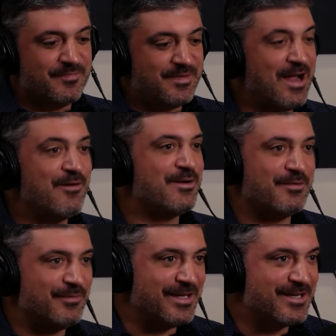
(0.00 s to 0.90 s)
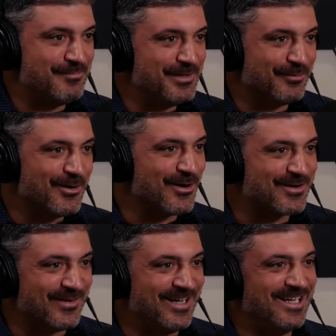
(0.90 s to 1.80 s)
caring when they come into
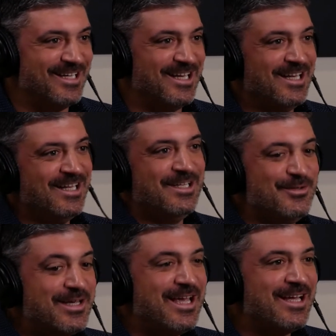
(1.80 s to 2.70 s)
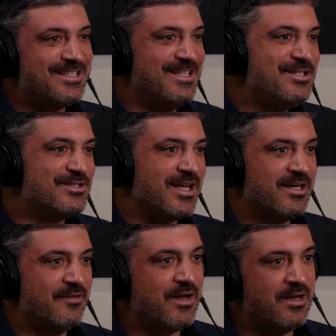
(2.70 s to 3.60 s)
work. Right. And you can't teach that.
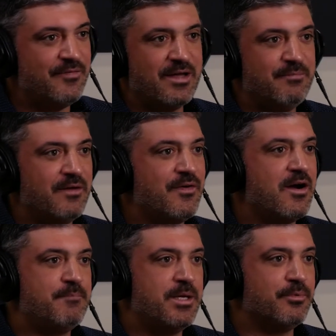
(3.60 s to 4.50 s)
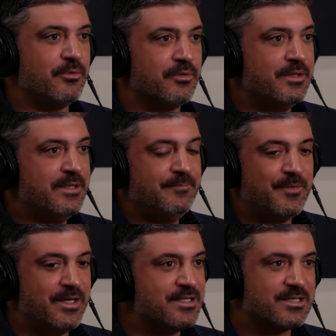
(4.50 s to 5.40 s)
And I've hired people
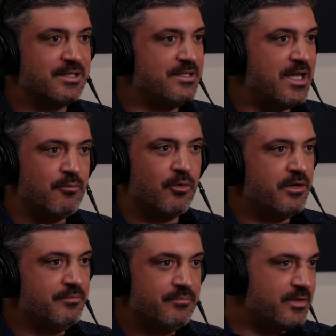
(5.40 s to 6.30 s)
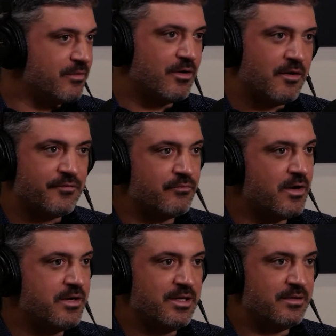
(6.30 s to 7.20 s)
that instantly day one, they were off and
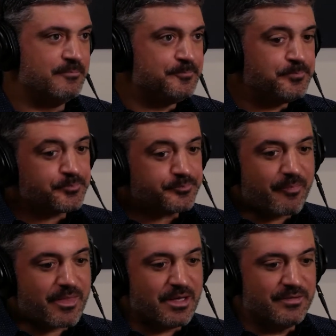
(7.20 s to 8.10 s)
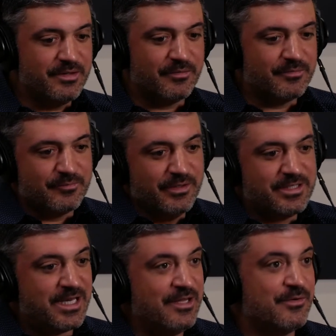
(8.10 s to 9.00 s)
running, and really
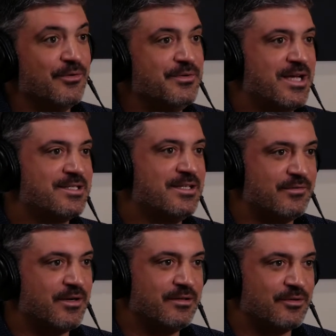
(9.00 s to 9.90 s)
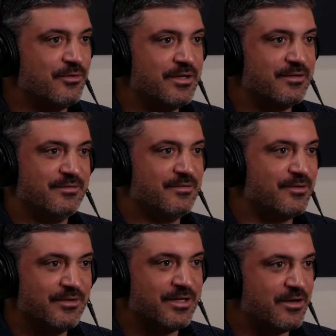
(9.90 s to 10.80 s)
setting their own destiny, right? Learning
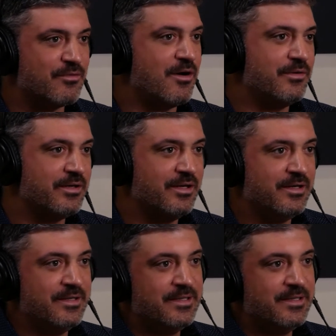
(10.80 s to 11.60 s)
and growing,